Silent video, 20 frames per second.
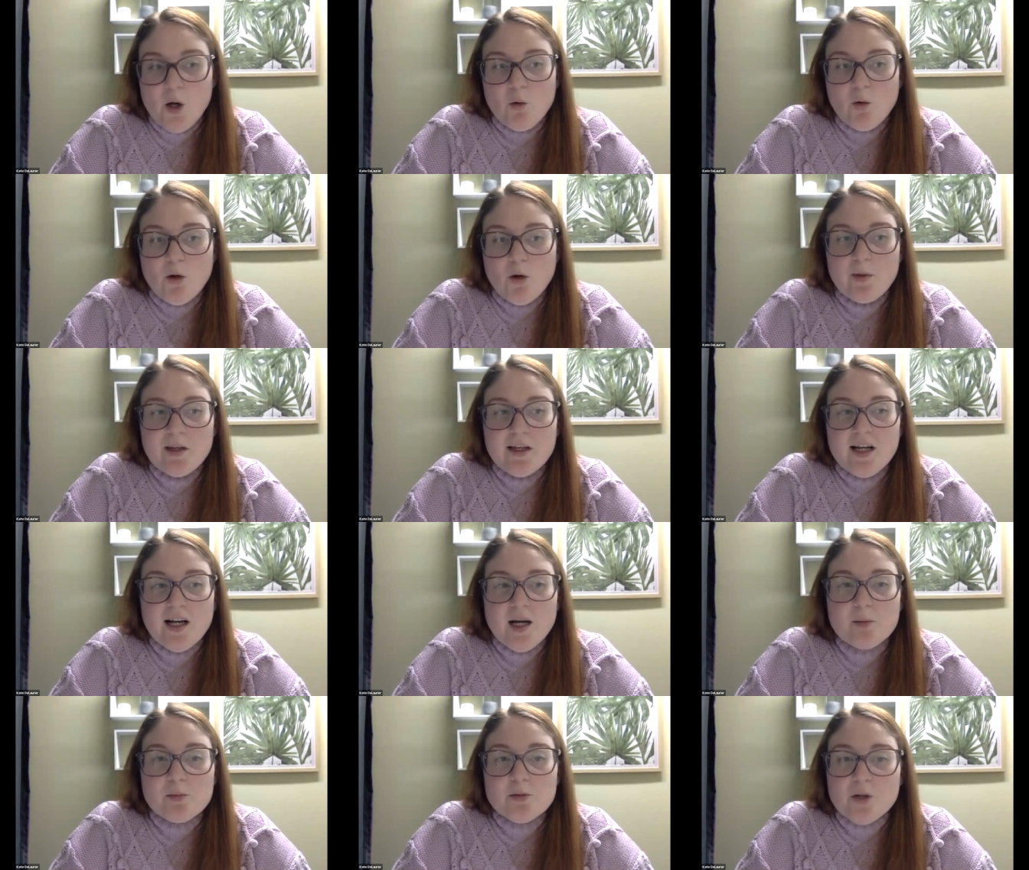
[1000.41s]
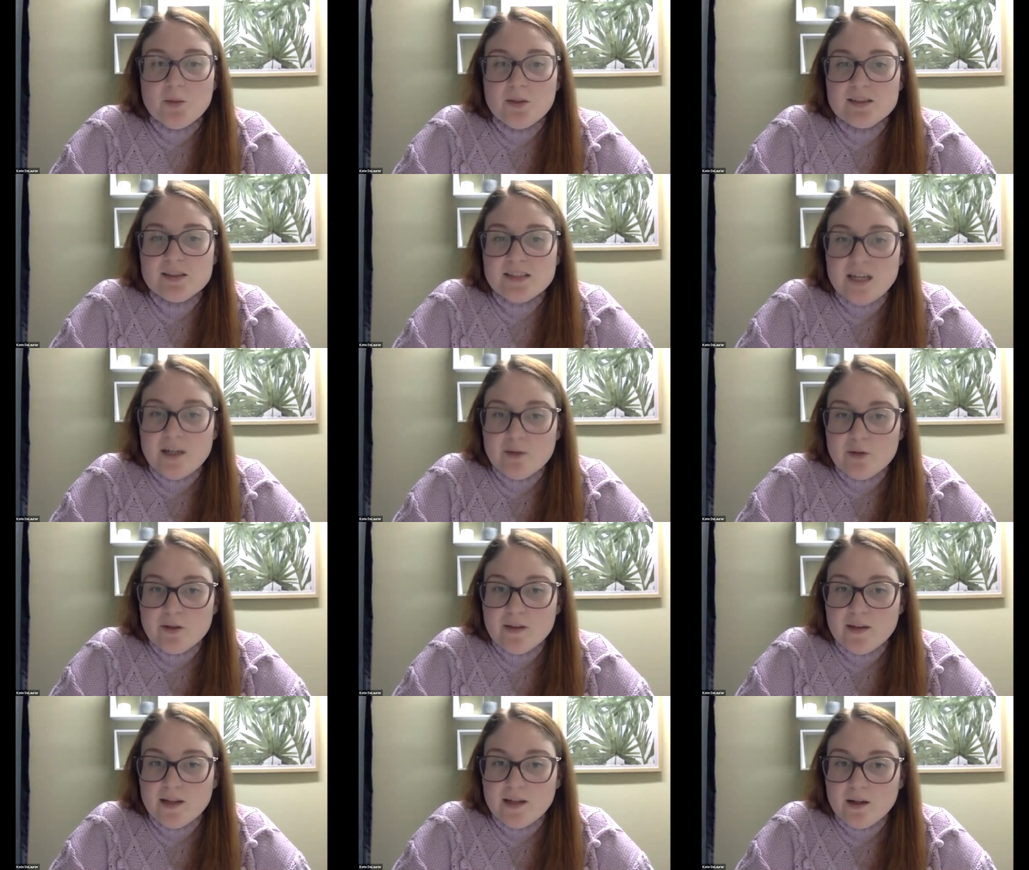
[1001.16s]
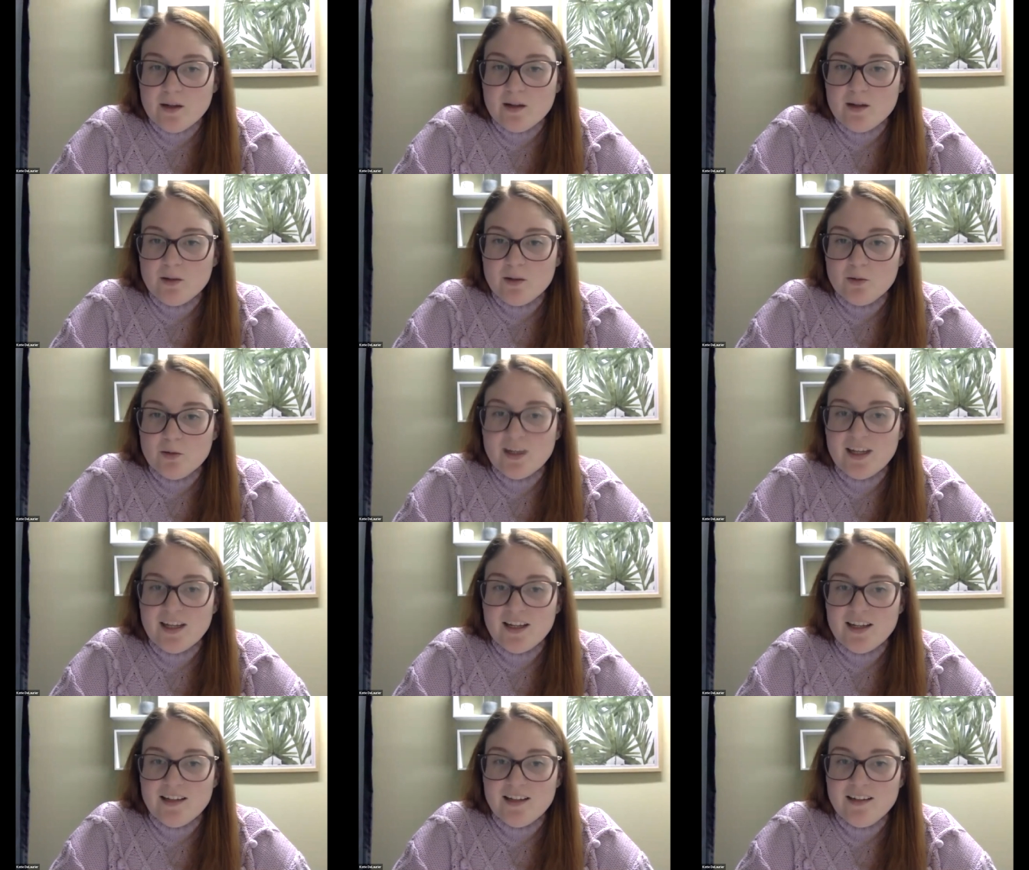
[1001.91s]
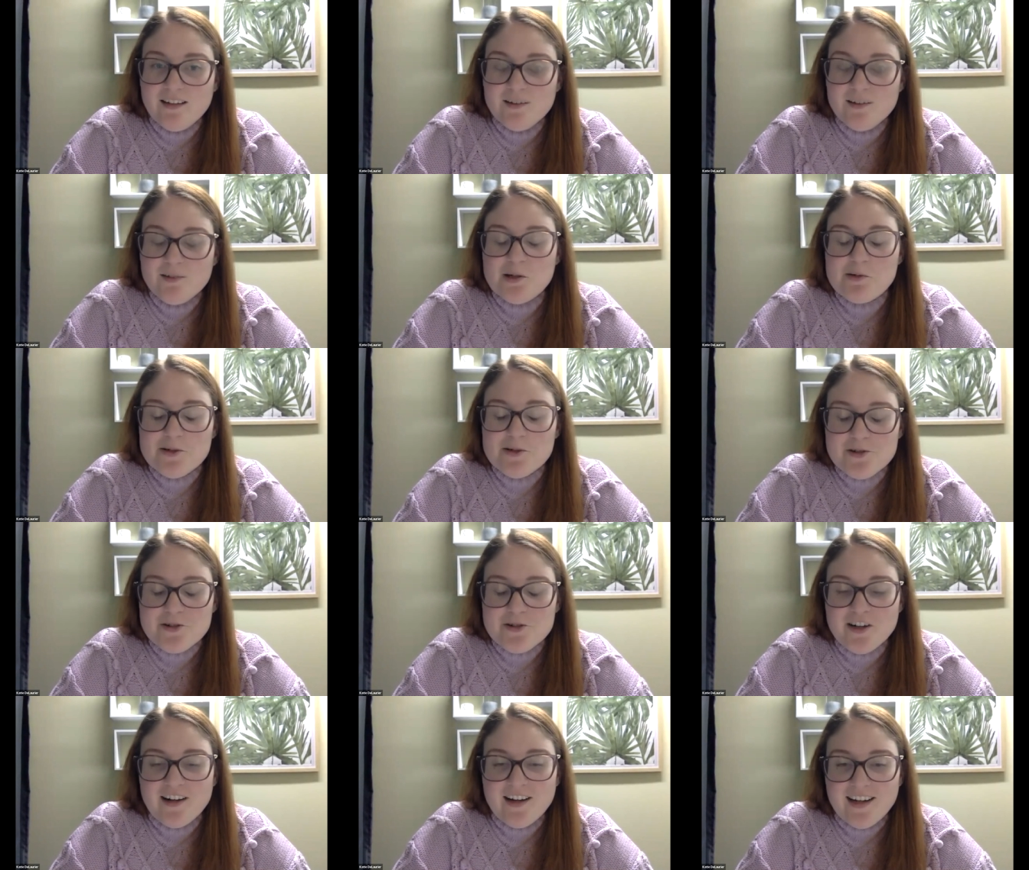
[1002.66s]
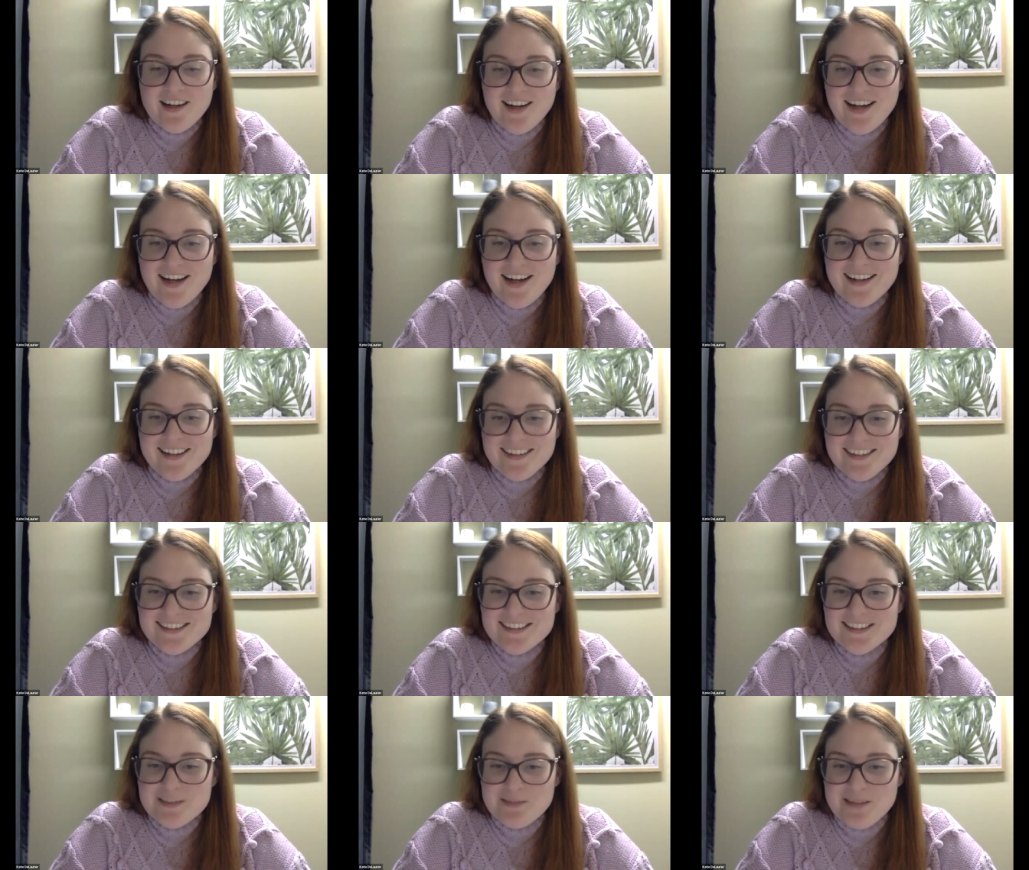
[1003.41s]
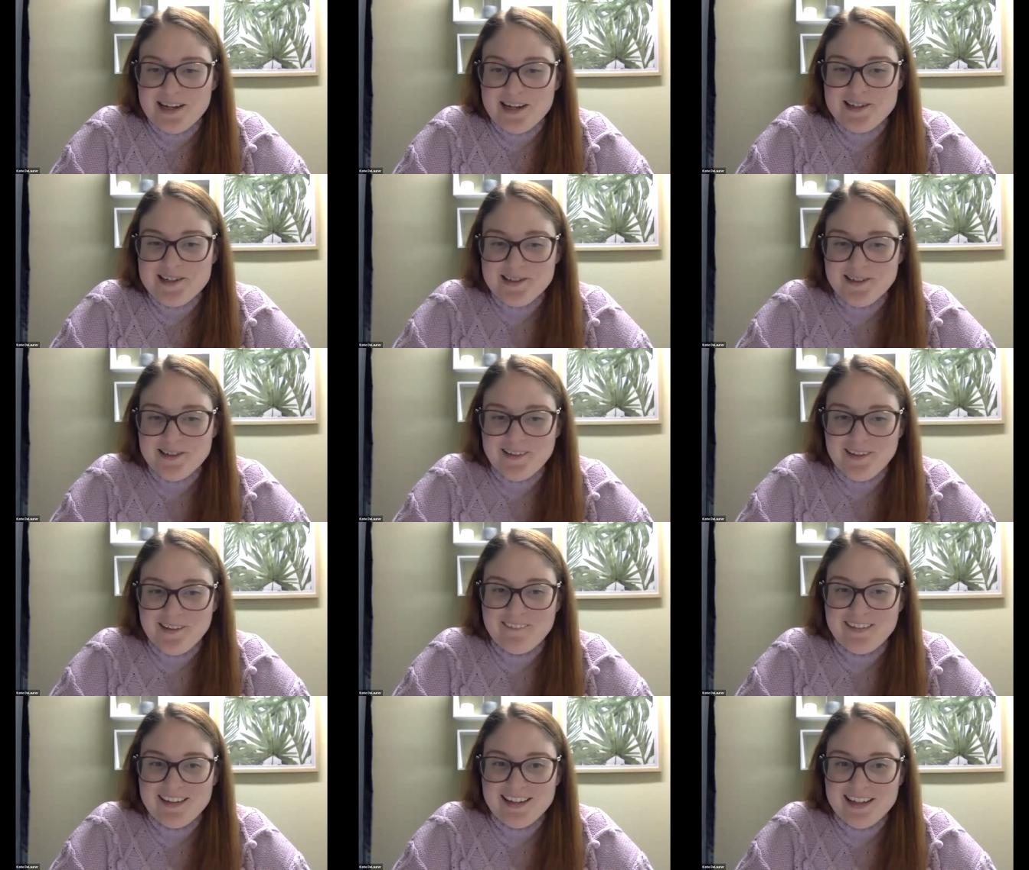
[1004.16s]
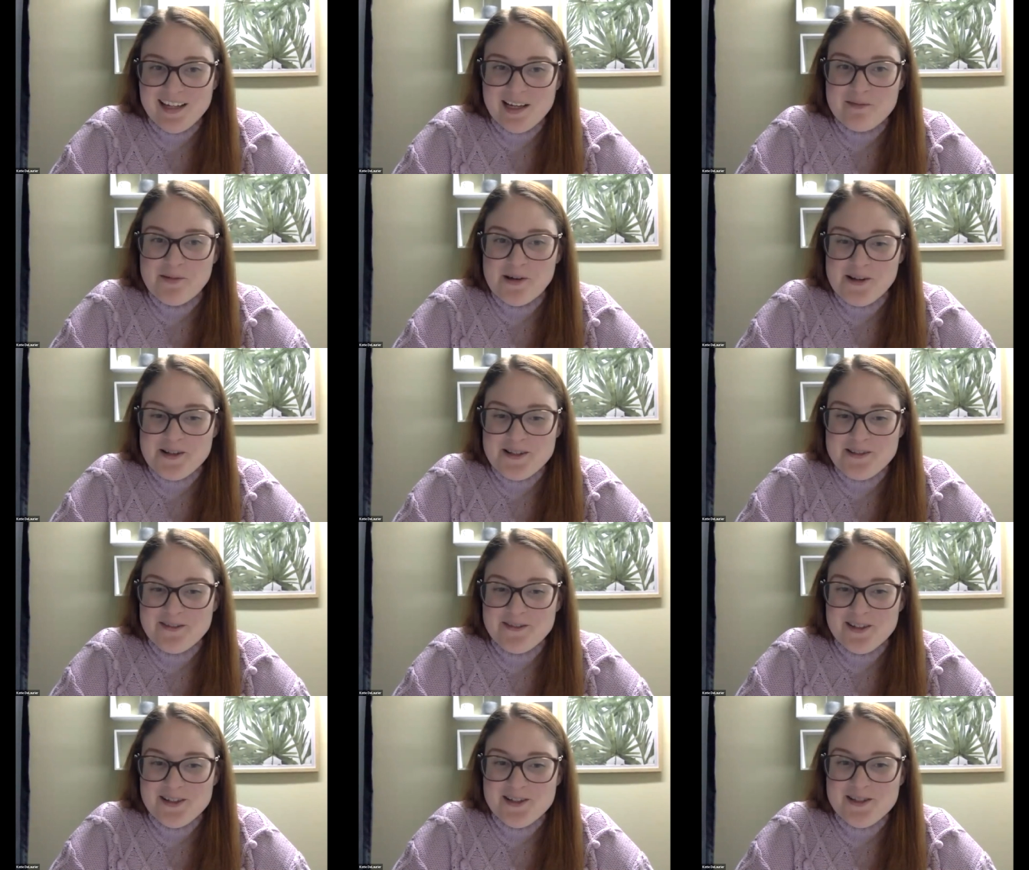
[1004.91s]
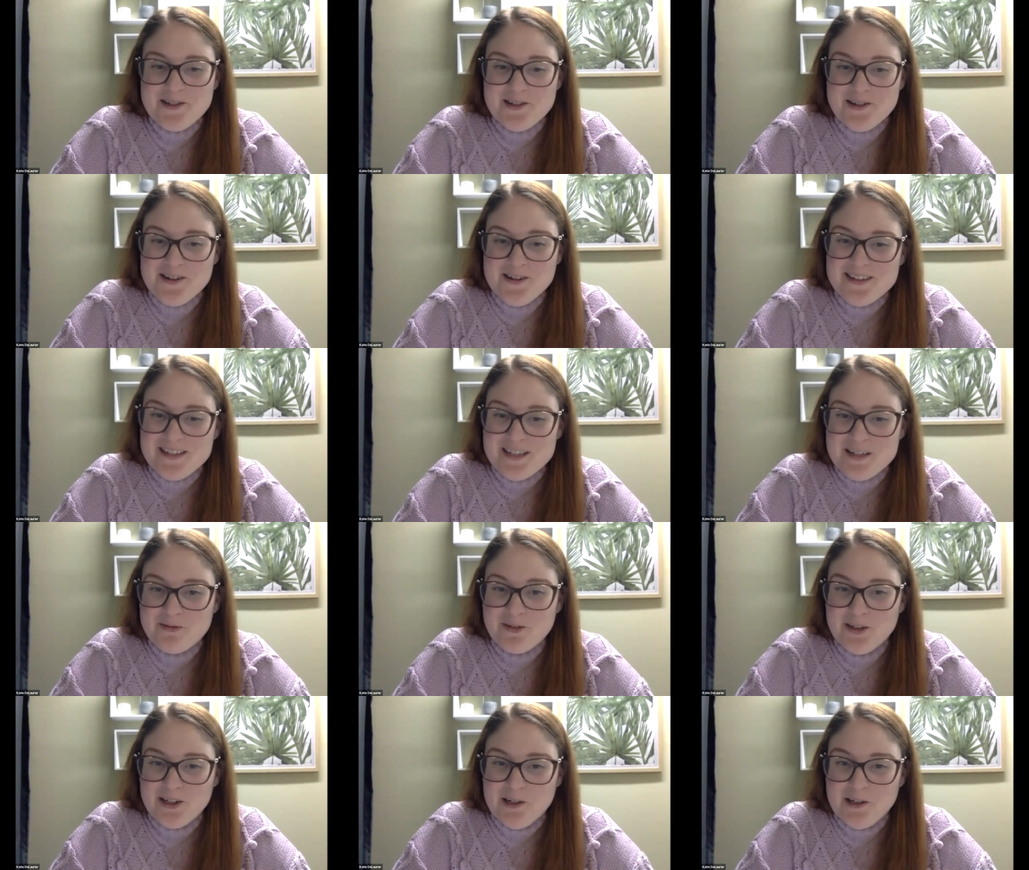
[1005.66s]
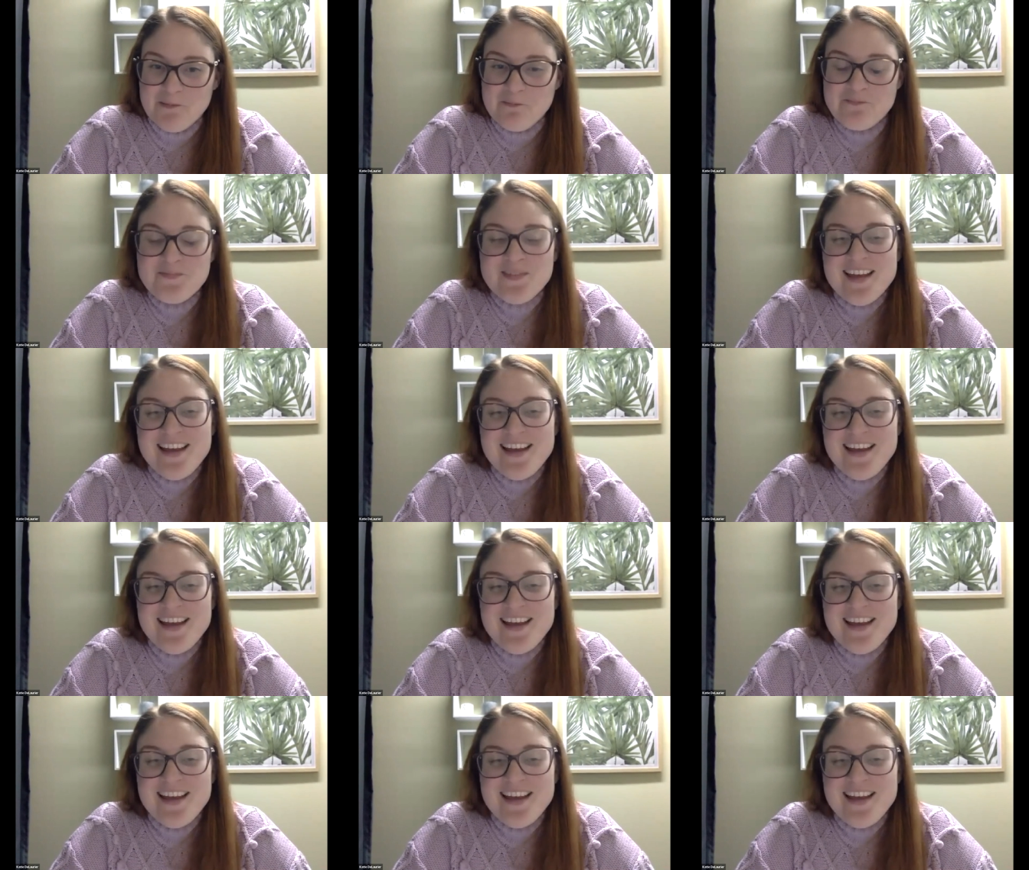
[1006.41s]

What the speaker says: While we can't promise everything will get in, we will try our hardest to make sure that we can get most of those stories in for you.